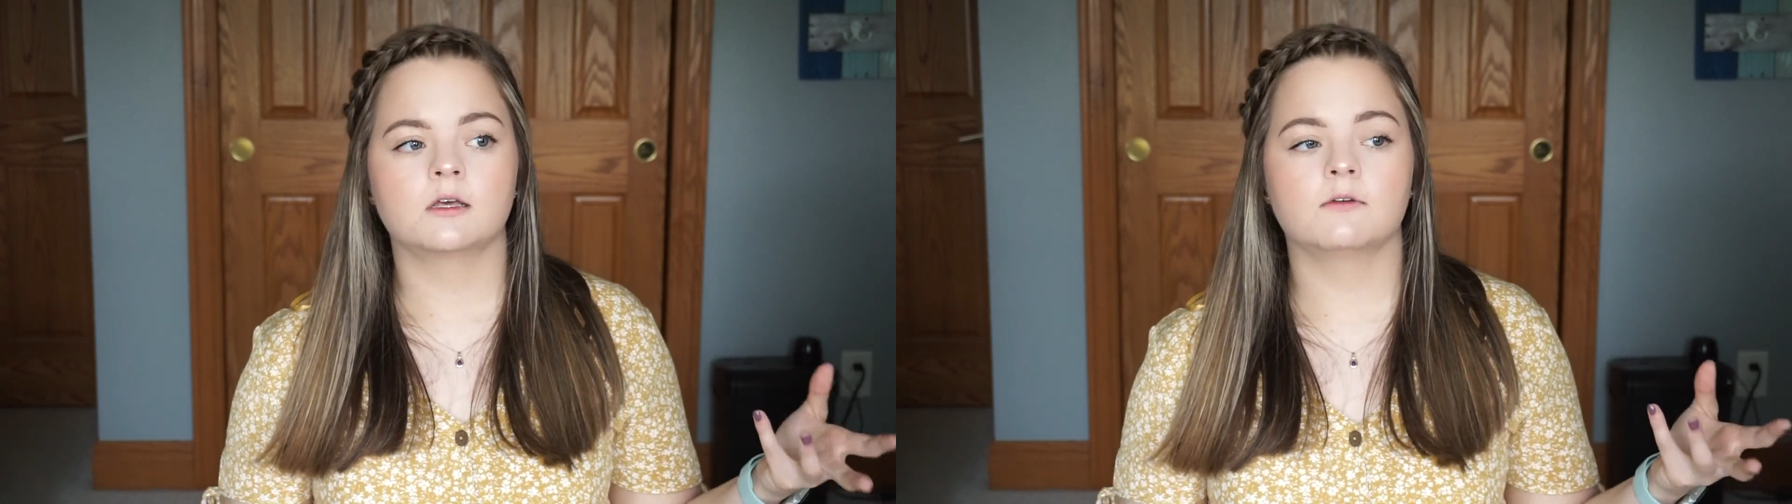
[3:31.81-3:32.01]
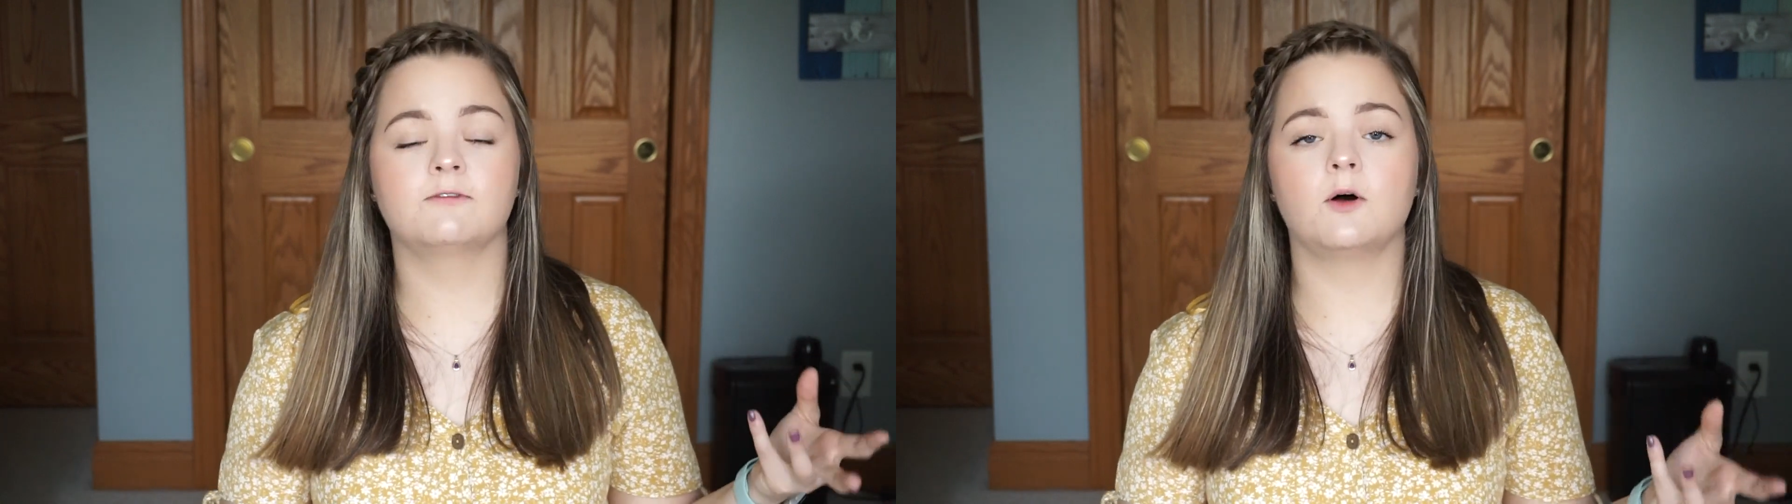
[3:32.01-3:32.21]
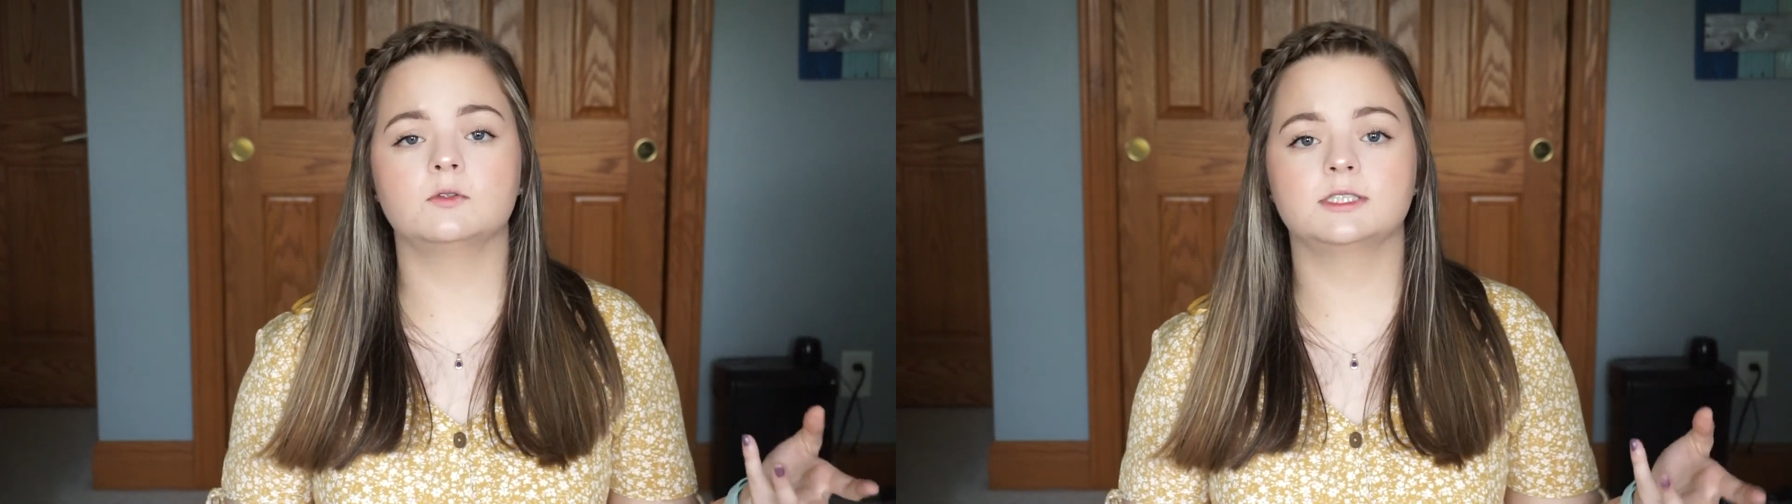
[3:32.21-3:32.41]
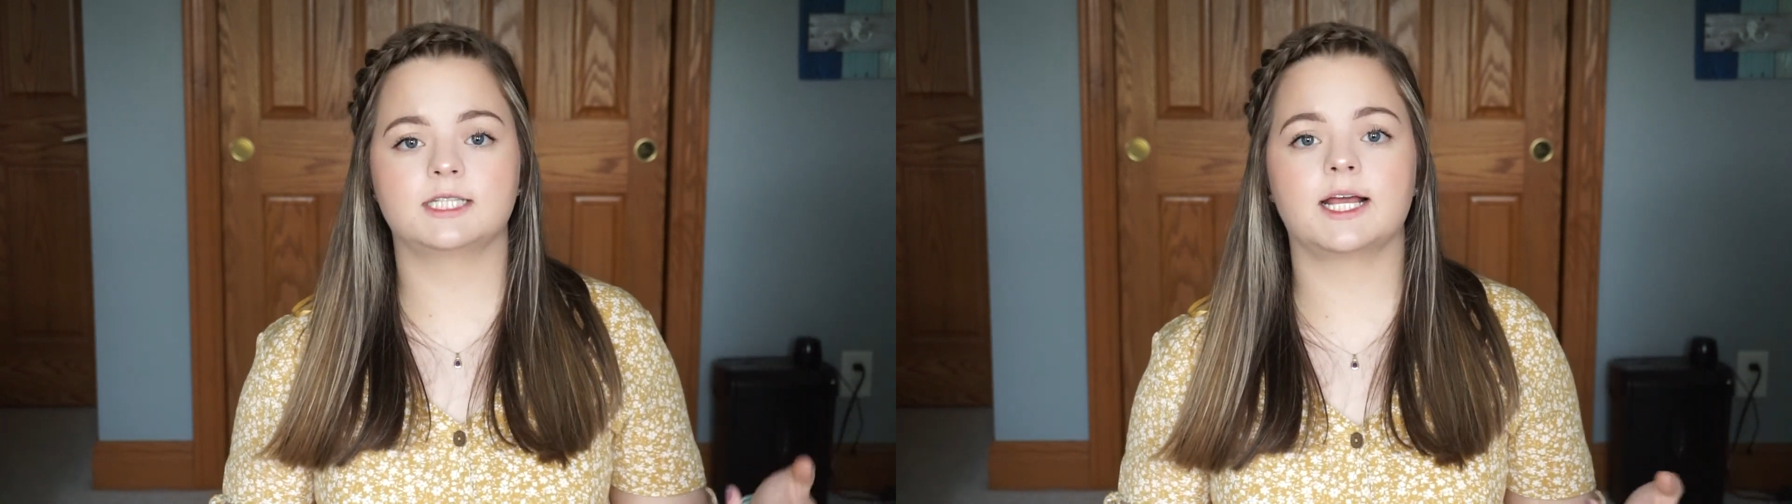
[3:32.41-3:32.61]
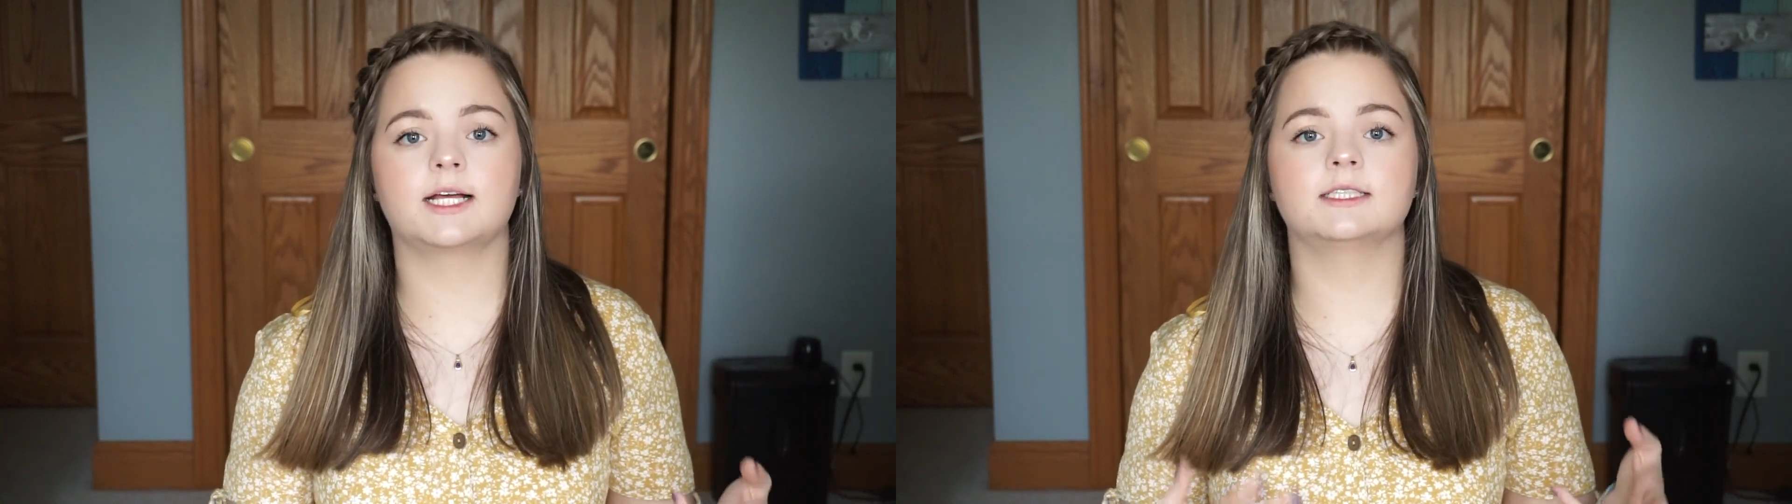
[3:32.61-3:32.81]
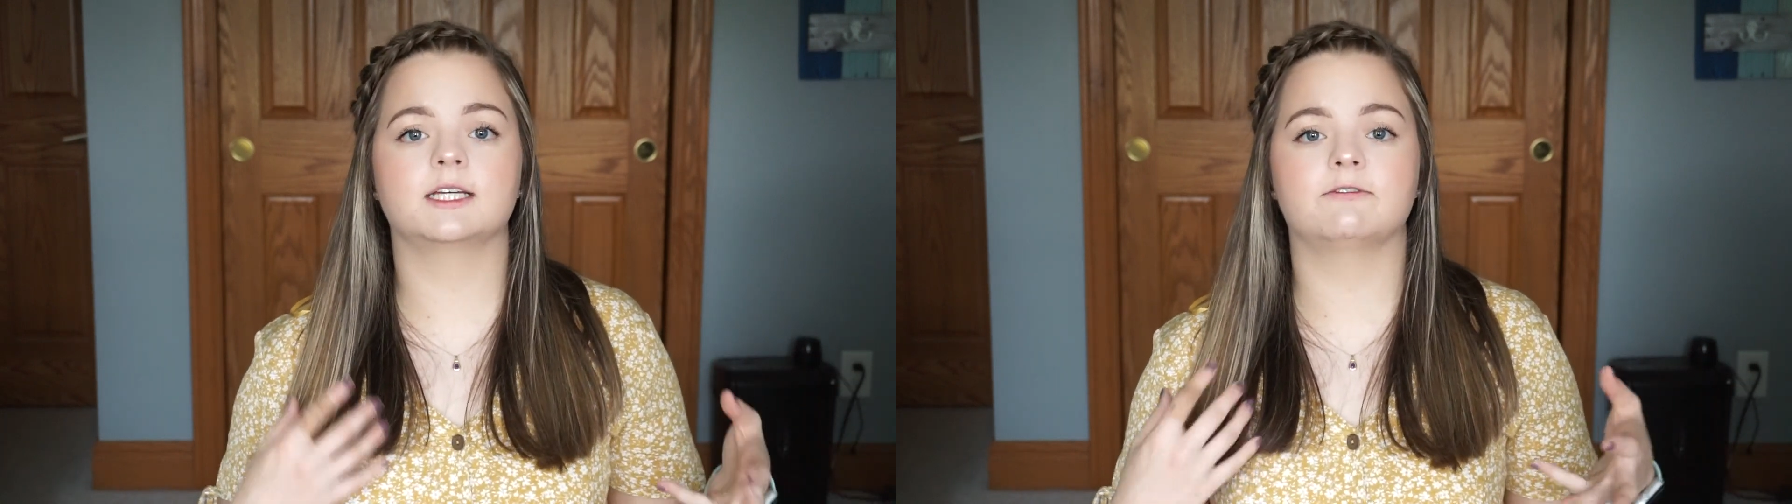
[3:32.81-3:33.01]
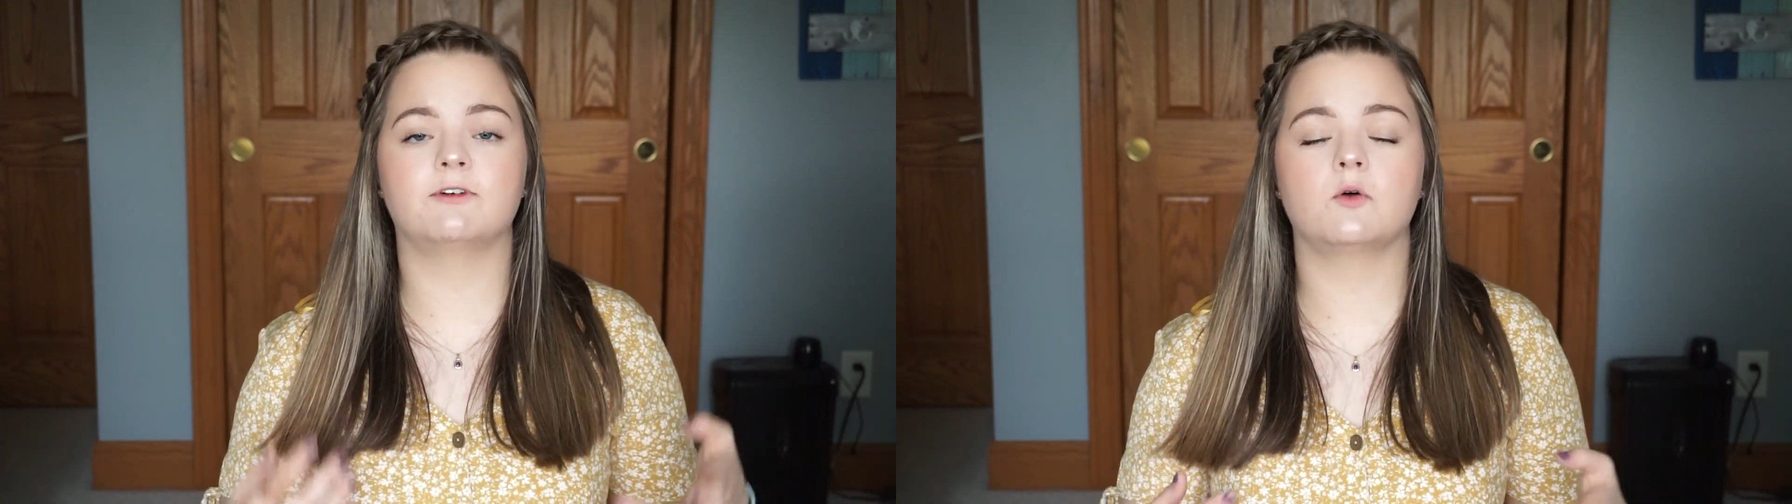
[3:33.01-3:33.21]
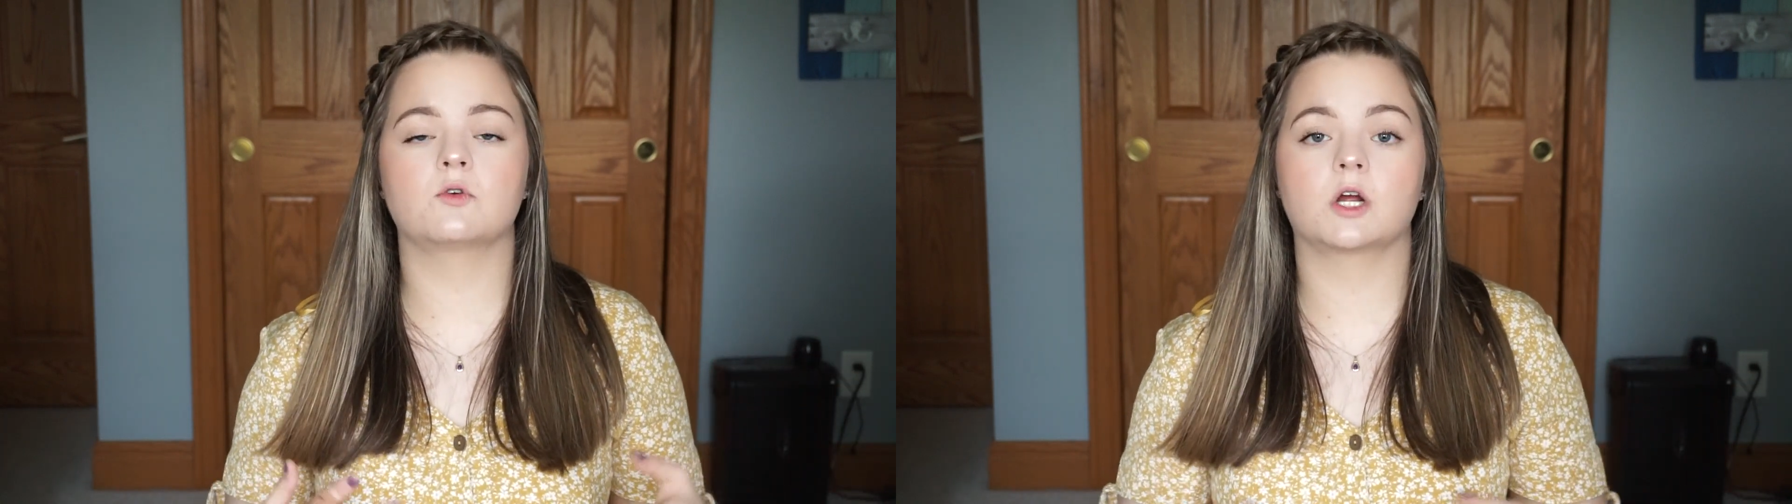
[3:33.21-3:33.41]
phone stands and
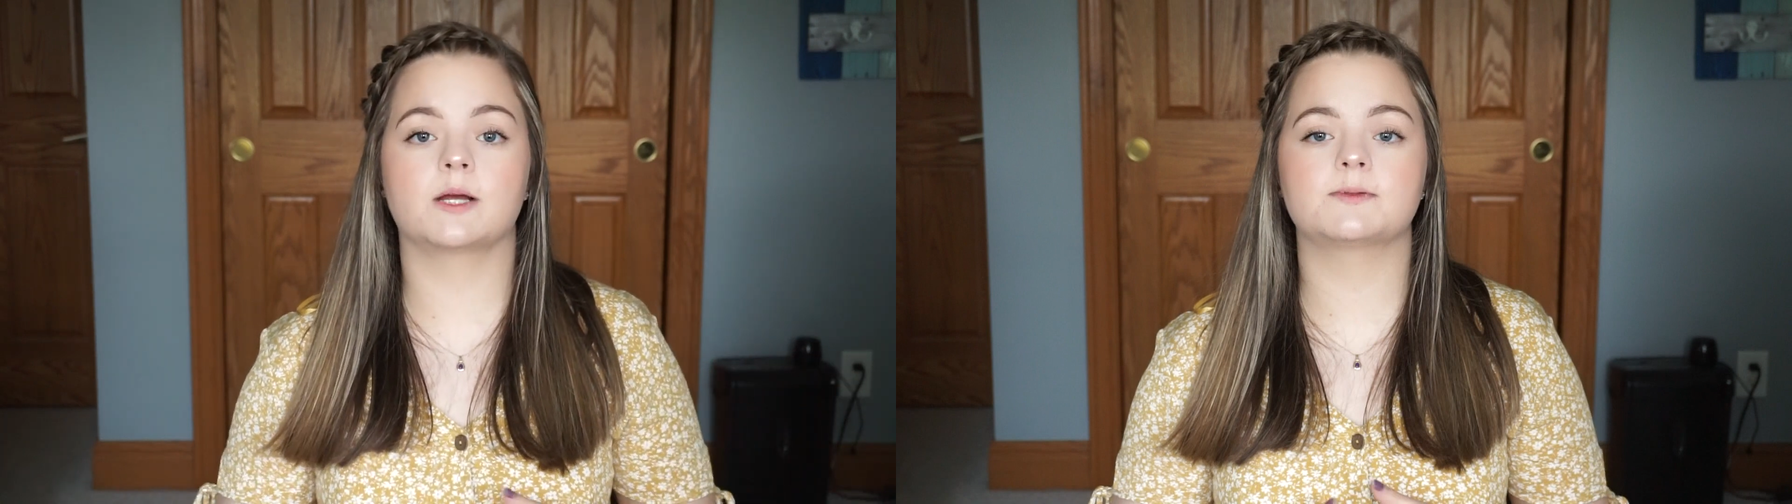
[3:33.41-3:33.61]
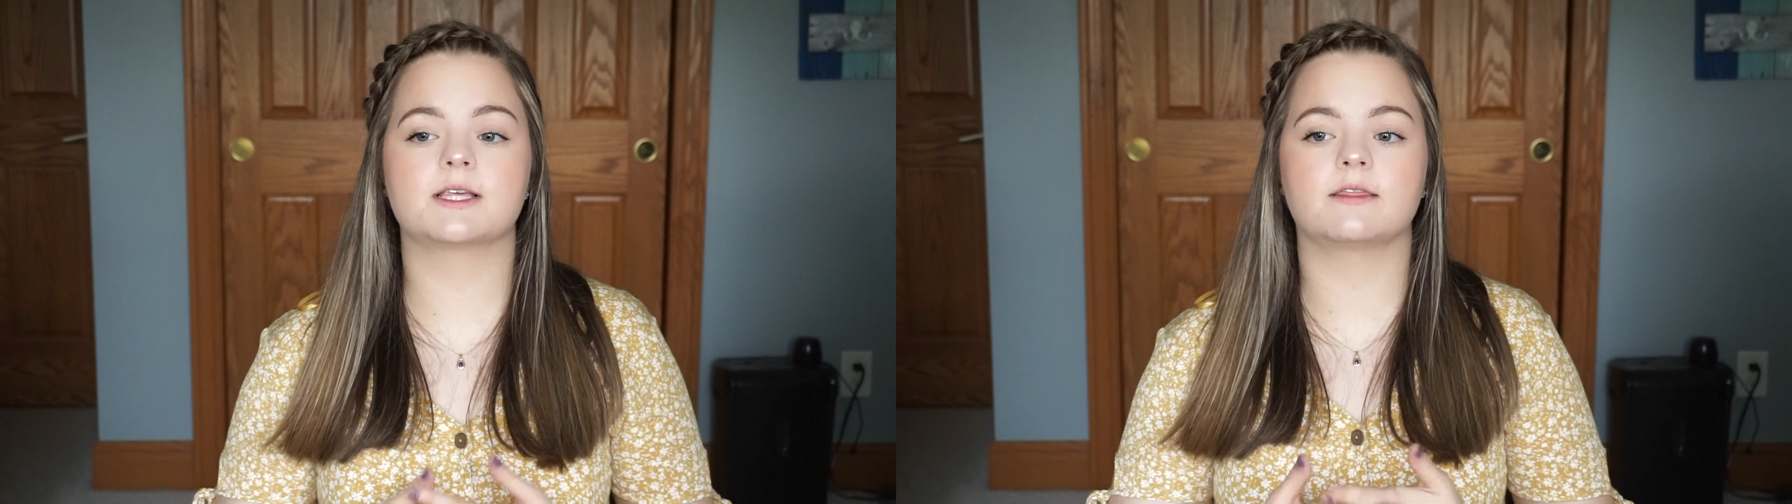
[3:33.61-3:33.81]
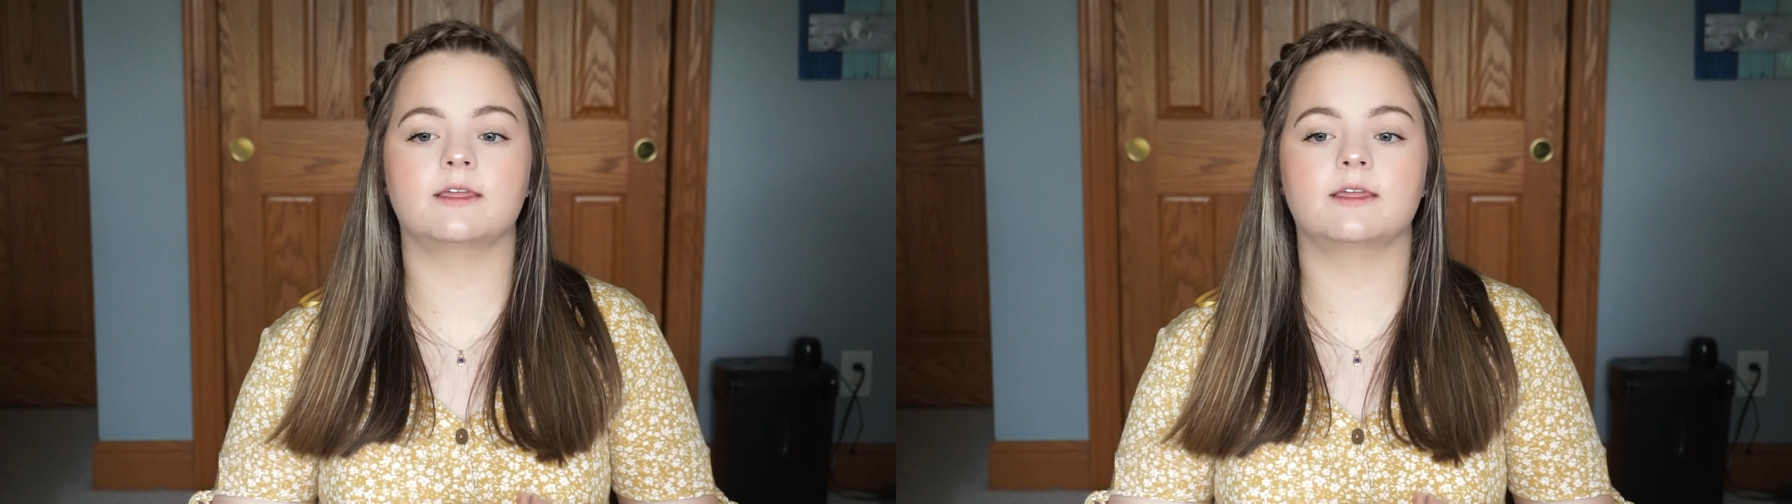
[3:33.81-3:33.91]
phone grips,